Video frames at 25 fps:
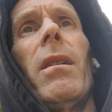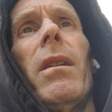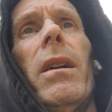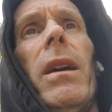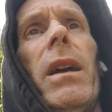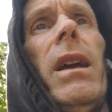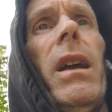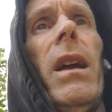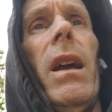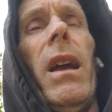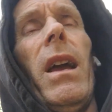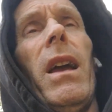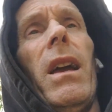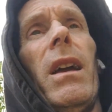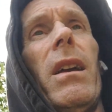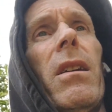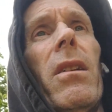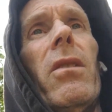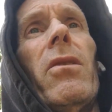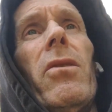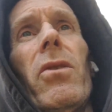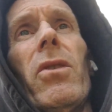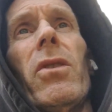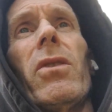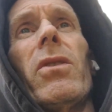It
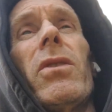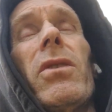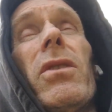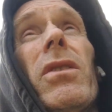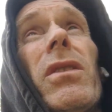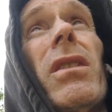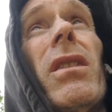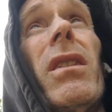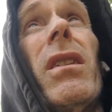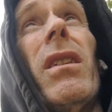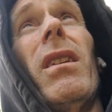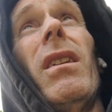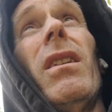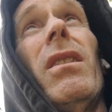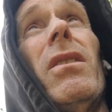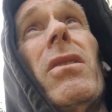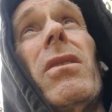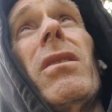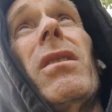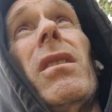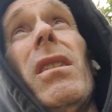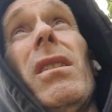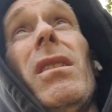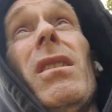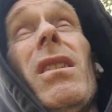can just,
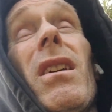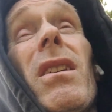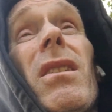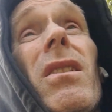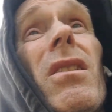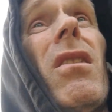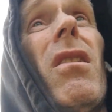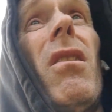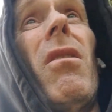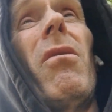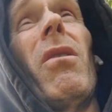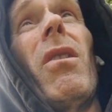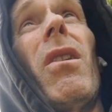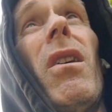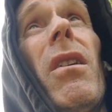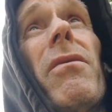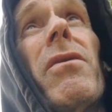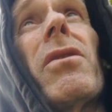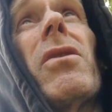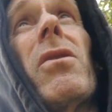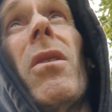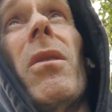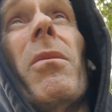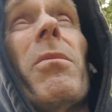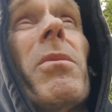your whole life
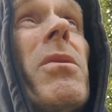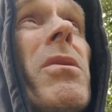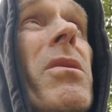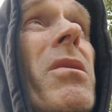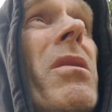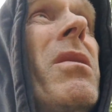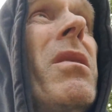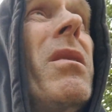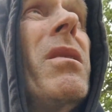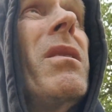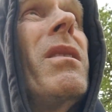stops